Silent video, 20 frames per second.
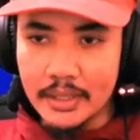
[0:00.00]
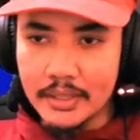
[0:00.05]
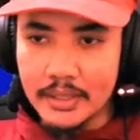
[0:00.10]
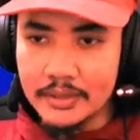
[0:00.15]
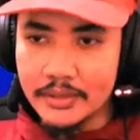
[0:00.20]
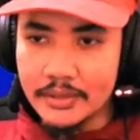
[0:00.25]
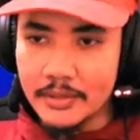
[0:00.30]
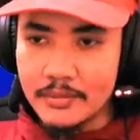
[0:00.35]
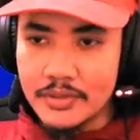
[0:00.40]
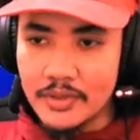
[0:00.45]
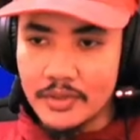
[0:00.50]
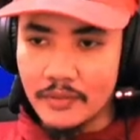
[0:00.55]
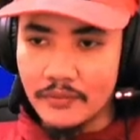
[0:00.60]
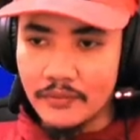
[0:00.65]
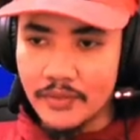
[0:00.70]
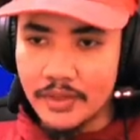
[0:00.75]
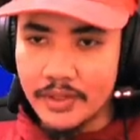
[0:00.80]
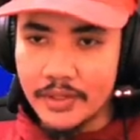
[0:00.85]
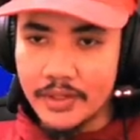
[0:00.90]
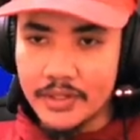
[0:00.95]
in terms of
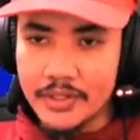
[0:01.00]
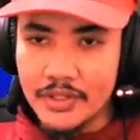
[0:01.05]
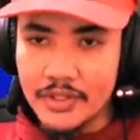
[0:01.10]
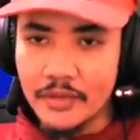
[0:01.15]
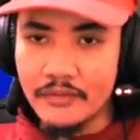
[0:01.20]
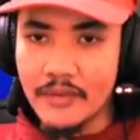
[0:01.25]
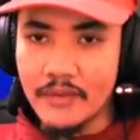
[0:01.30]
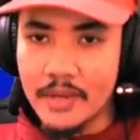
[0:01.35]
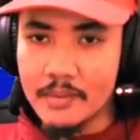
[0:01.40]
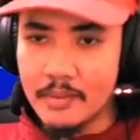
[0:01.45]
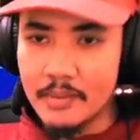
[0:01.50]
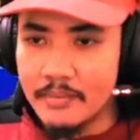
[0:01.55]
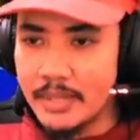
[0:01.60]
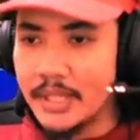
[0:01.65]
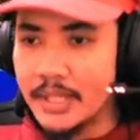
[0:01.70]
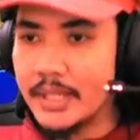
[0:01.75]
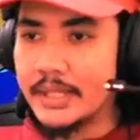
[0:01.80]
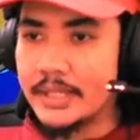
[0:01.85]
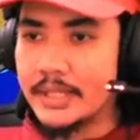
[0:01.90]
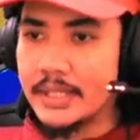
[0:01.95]
her
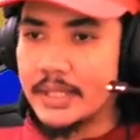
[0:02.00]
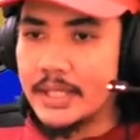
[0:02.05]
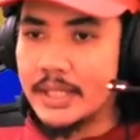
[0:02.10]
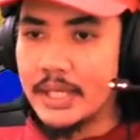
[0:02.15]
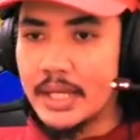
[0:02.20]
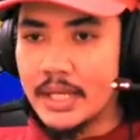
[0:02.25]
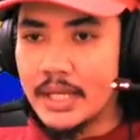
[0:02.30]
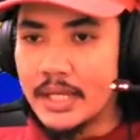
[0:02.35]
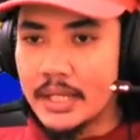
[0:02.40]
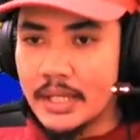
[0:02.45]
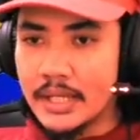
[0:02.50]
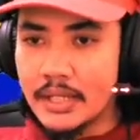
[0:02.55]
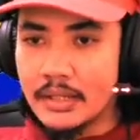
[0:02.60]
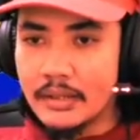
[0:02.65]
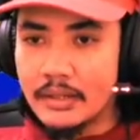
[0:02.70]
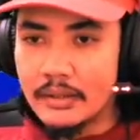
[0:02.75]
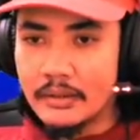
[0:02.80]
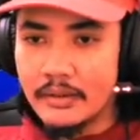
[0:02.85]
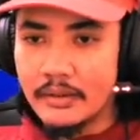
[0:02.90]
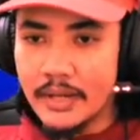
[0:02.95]
survivability.
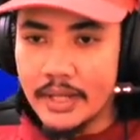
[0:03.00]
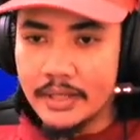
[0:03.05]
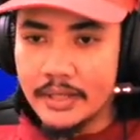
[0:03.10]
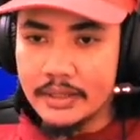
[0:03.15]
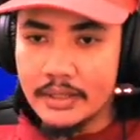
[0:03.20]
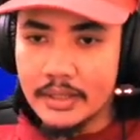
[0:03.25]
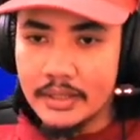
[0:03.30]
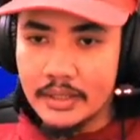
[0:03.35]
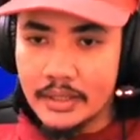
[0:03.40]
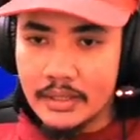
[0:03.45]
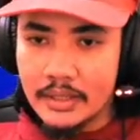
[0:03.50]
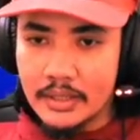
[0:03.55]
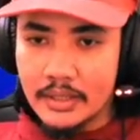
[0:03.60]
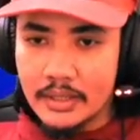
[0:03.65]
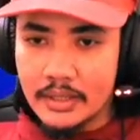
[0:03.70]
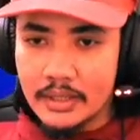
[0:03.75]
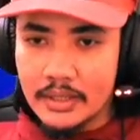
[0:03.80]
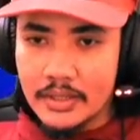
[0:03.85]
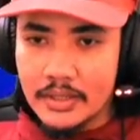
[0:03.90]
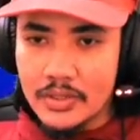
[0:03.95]
All right,
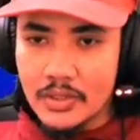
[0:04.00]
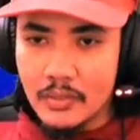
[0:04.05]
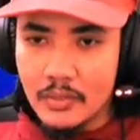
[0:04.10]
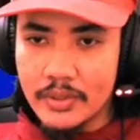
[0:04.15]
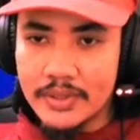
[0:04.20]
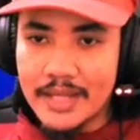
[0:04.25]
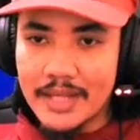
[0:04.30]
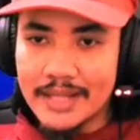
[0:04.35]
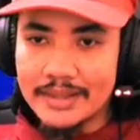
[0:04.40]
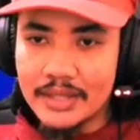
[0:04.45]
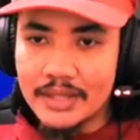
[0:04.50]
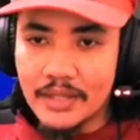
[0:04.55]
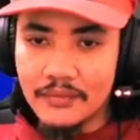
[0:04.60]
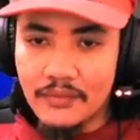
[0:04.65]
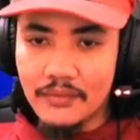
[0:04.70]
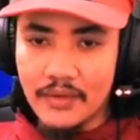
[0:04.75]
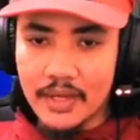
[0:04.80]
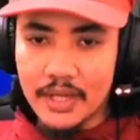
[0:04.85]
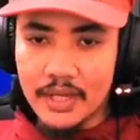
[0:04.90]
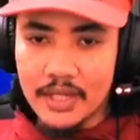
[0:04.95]
so with that
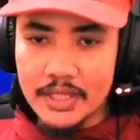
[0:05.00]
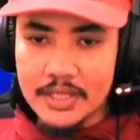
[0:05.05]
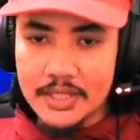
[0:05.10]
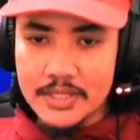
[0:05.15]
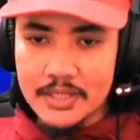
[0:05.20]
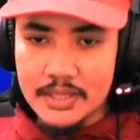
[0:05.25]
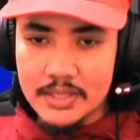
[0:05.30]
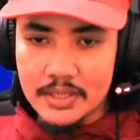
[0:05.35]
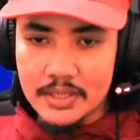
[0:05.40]
defense,